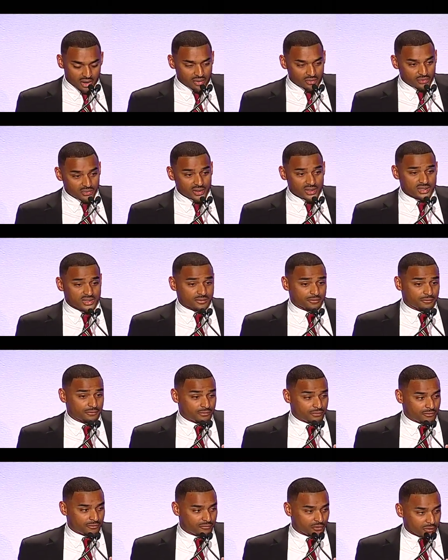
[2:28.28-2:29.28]
This,
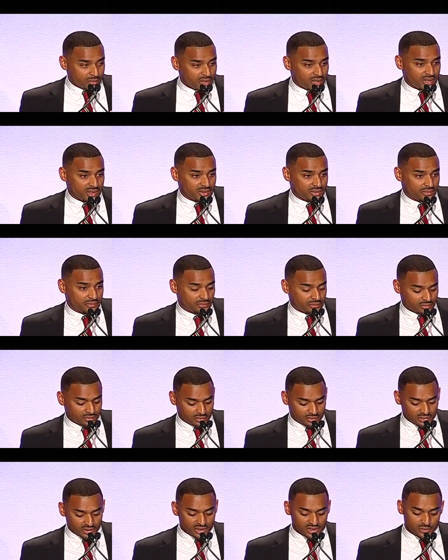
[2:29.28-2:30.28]
for me,
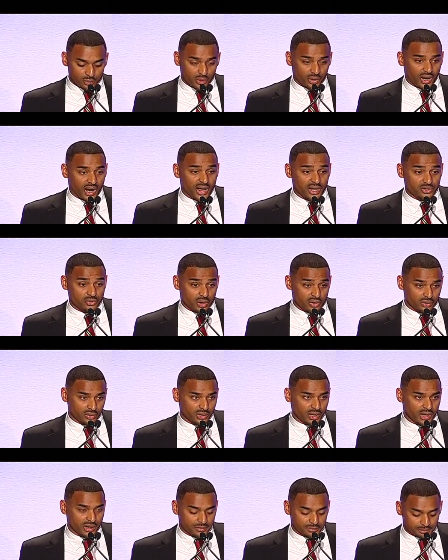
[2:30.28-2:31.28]
is where I draw the
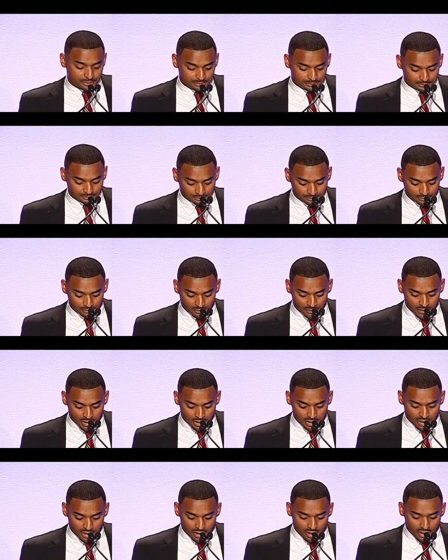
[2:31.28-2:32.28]
line.
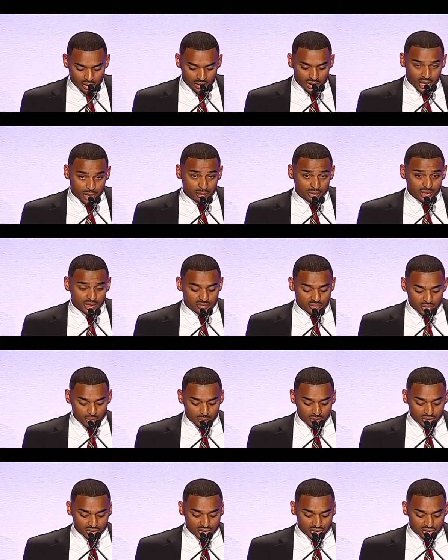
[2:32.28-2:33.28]
I believe that
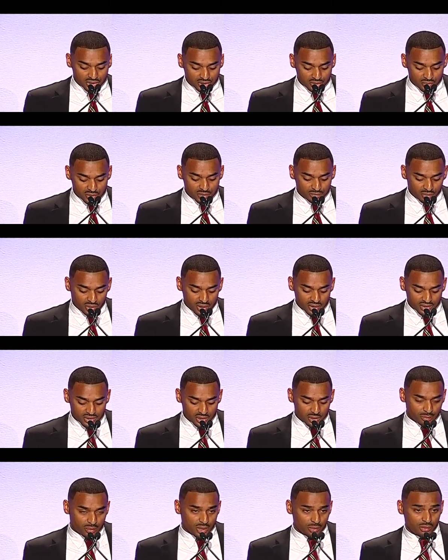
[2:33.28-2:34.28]
when an issue is brought into
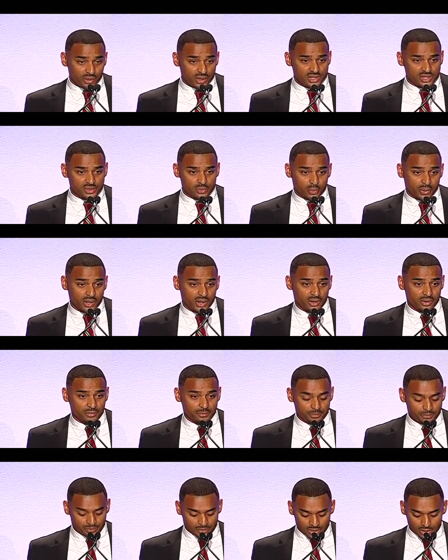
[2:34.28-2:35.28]
the public square,
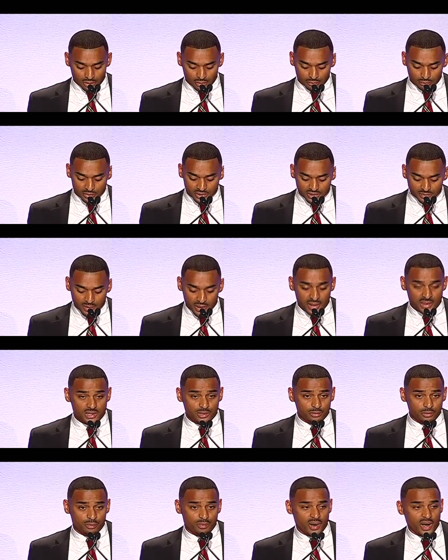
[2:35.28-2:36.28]

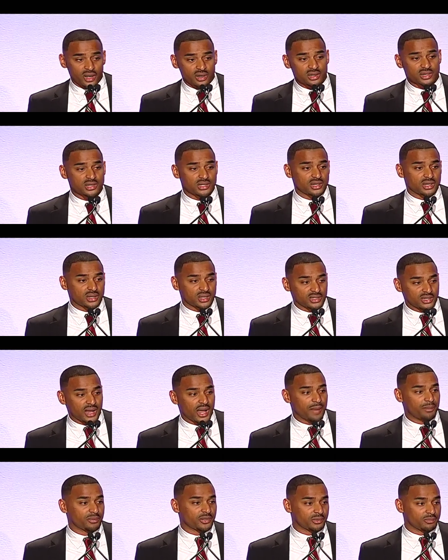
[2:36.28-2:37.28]
responsible policy
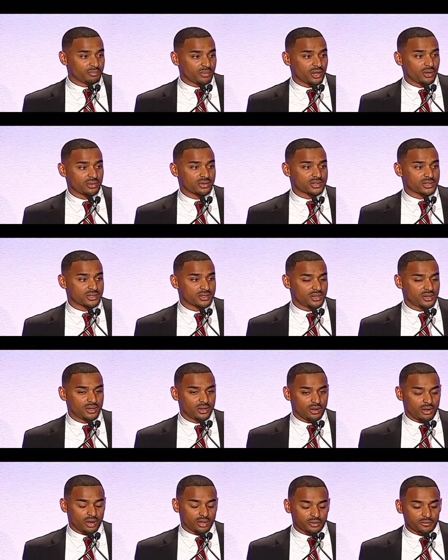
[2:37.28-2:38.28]
cannot be built
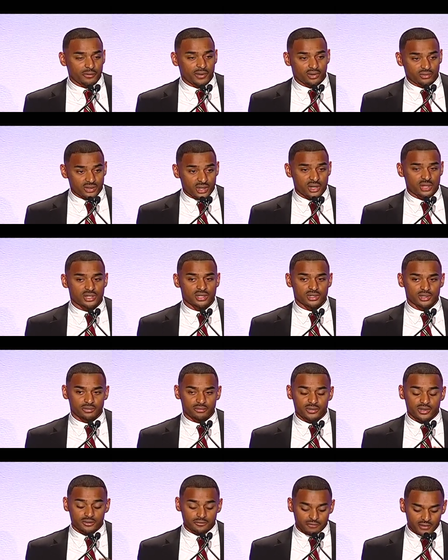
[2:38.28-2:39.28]
on a foundation of
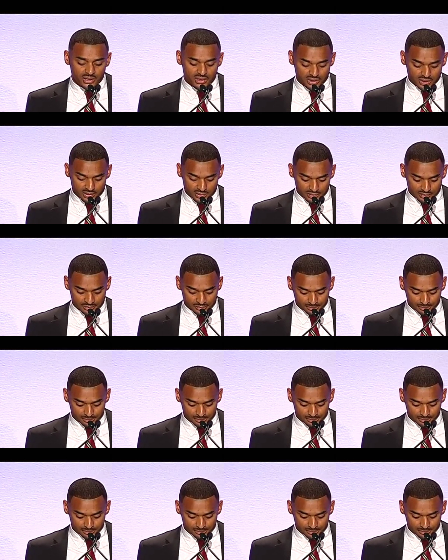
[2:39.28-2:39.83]
conviction.